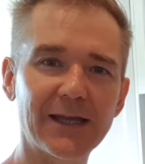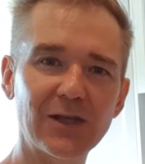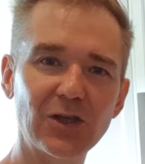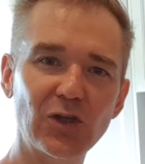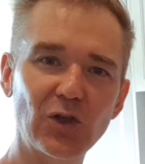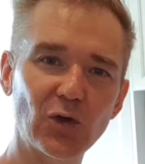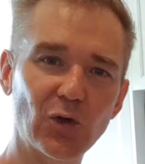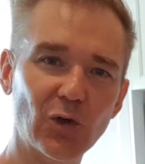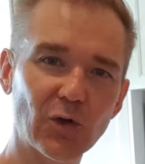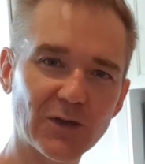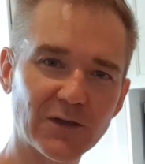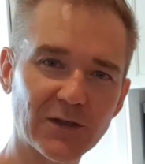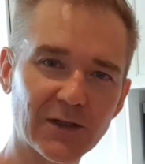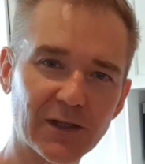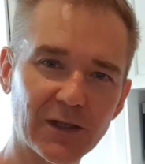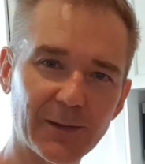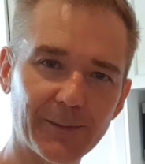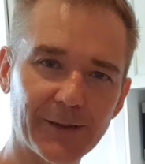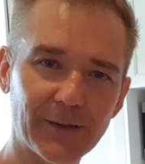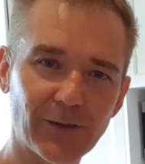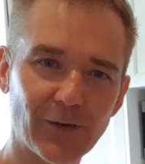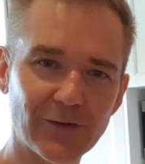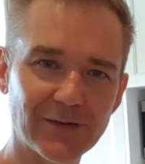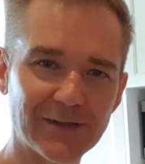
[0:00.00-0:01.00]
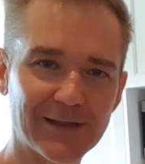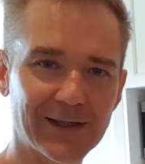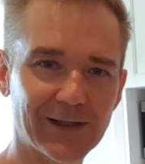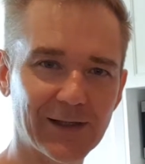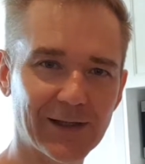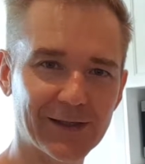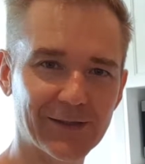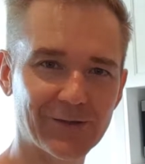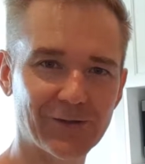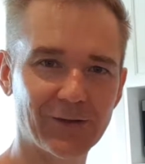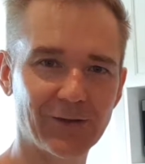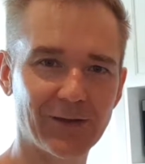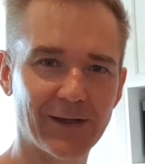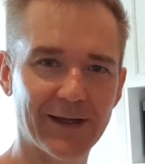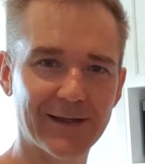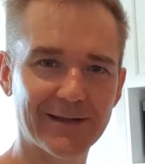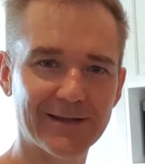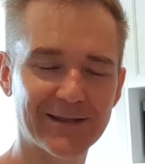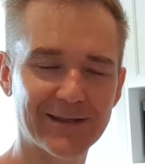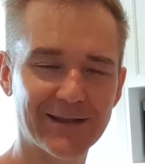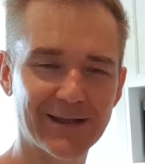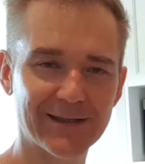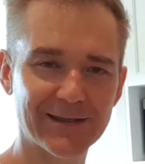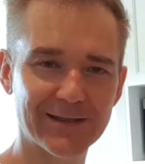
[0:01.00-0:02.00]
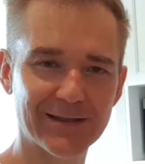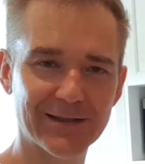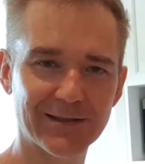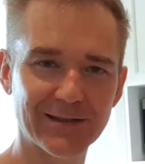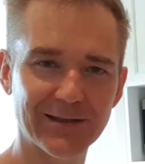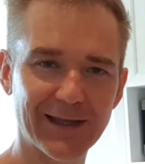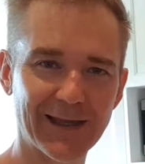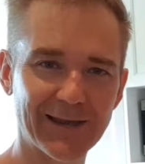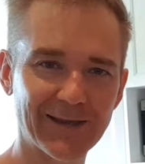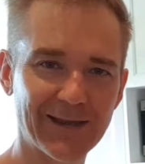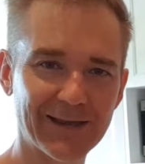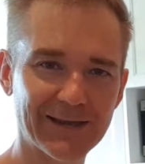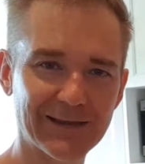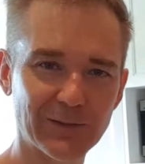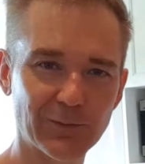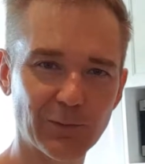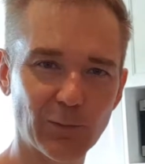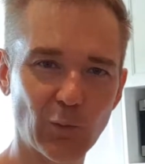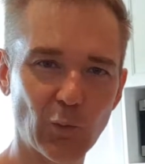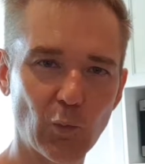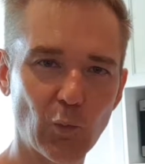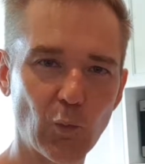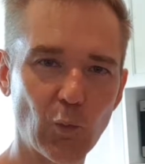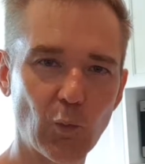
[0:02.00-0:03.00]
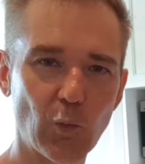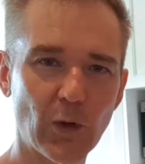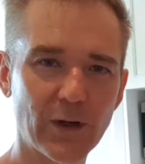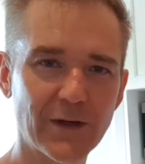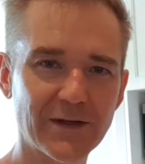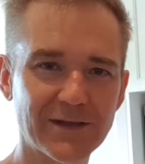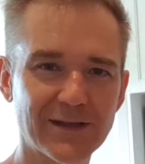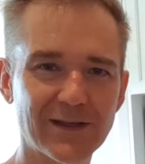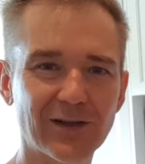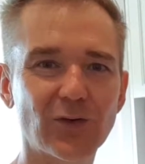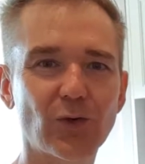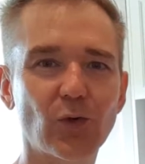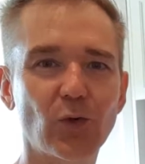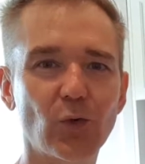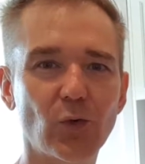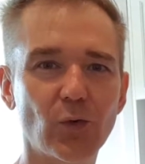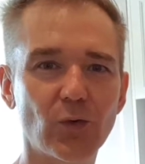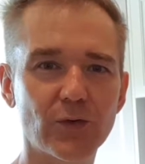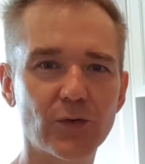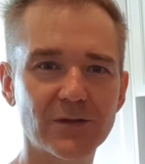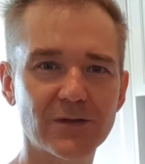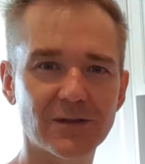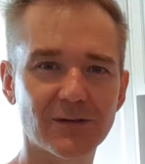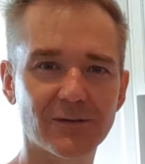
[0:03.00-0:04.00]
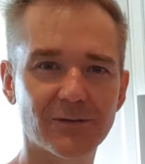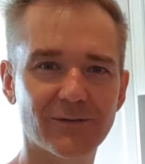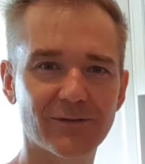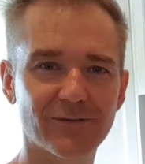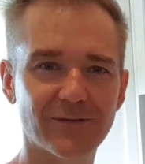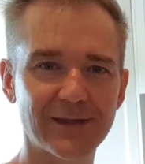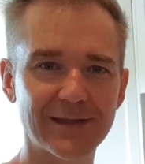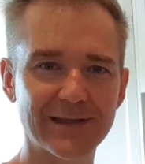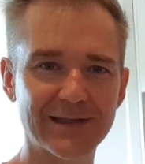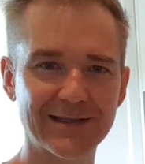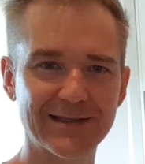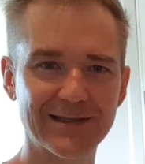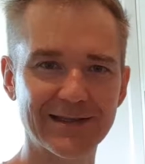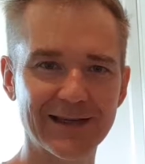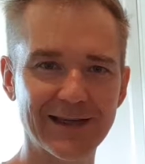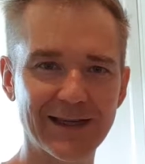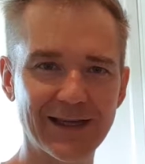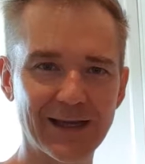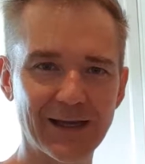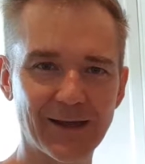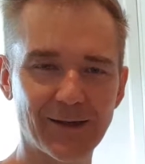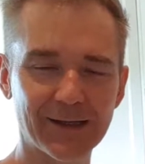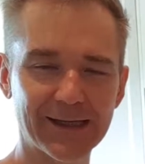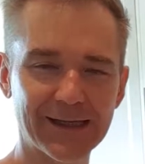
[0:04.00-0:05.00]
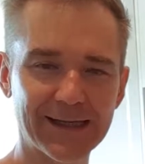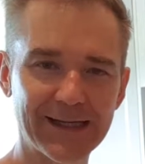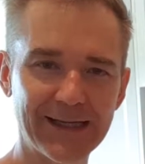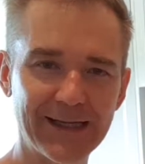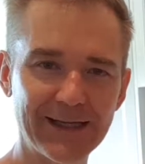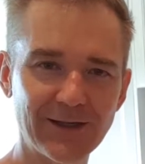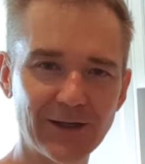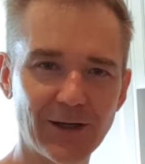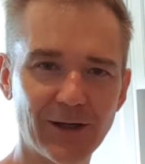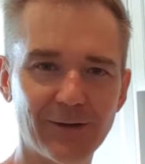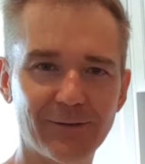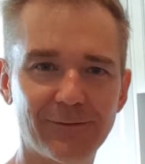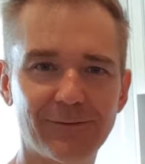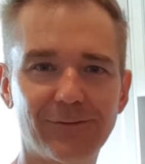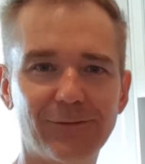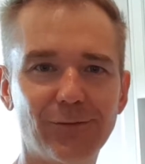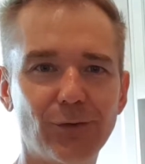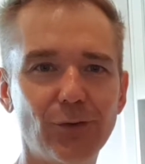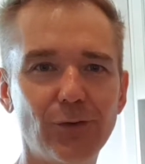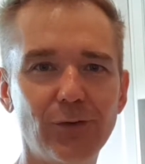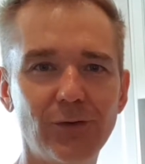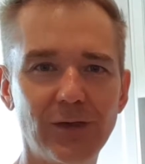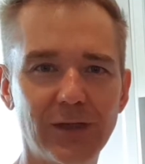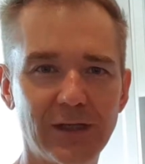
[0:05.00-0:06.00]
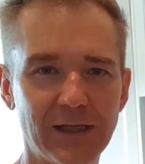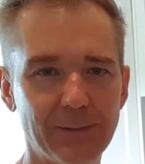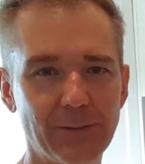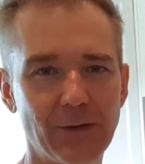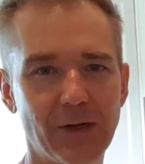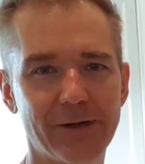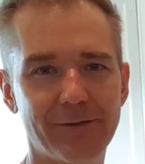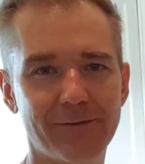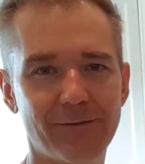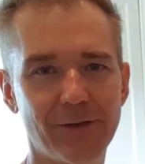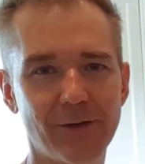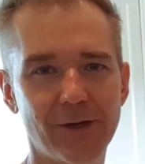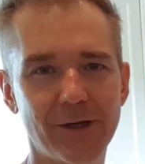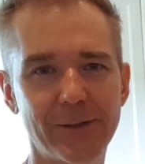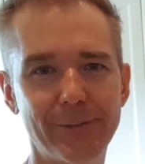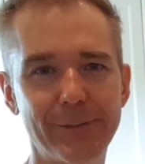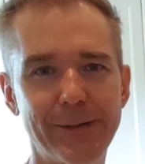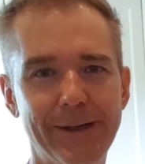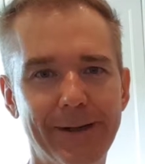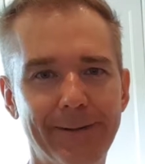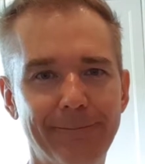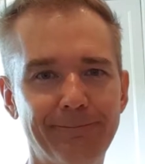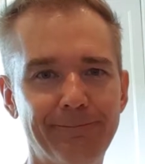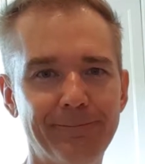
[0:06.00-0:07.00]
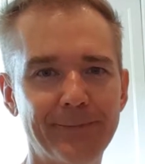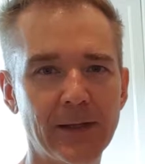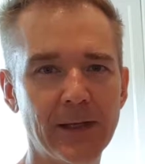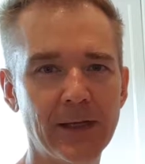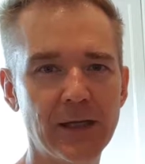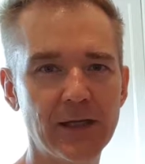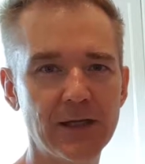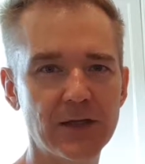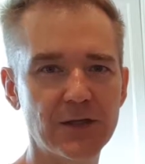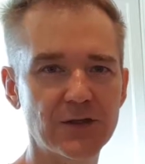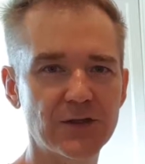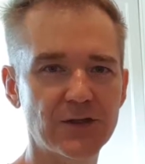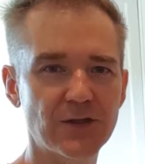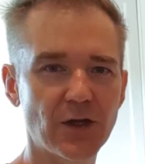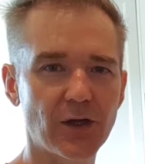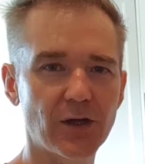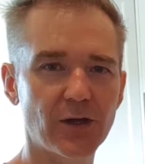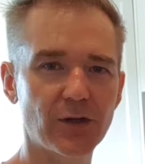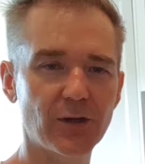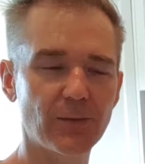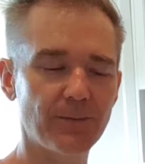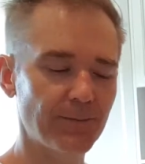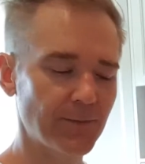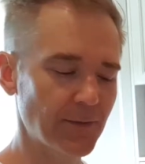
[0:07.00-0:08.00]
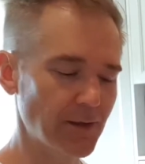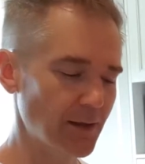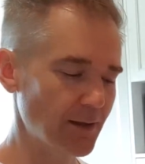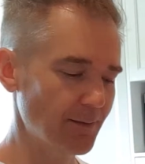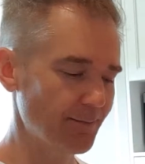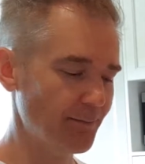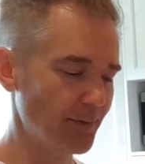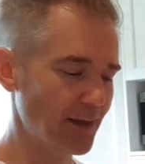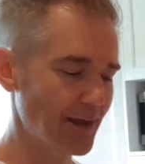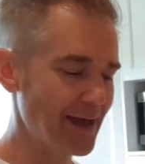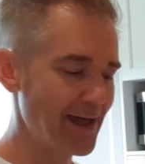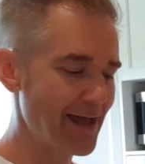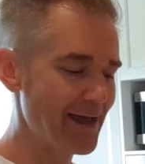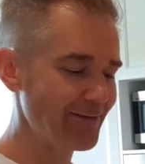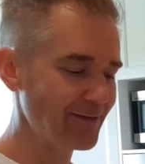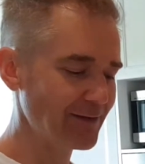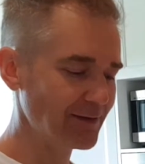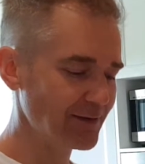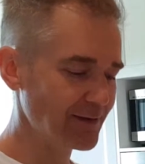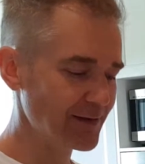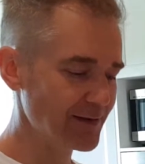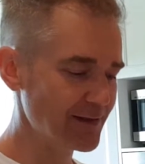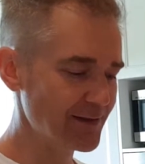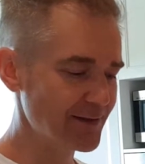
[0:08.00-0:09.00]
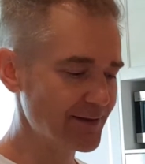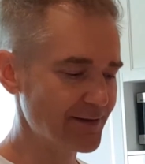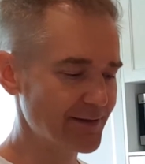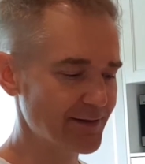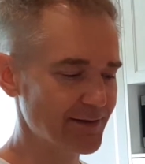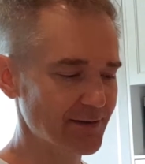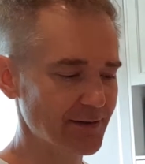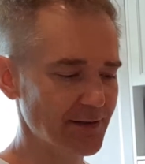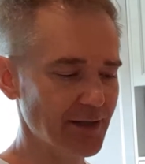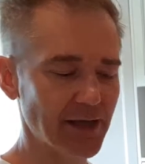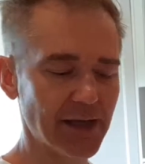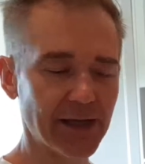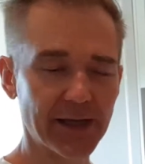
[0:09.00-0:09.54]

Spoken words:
you're also going to be losing electrolytes, and that's what is the cause of this keto flu that you might have heard about. So by having these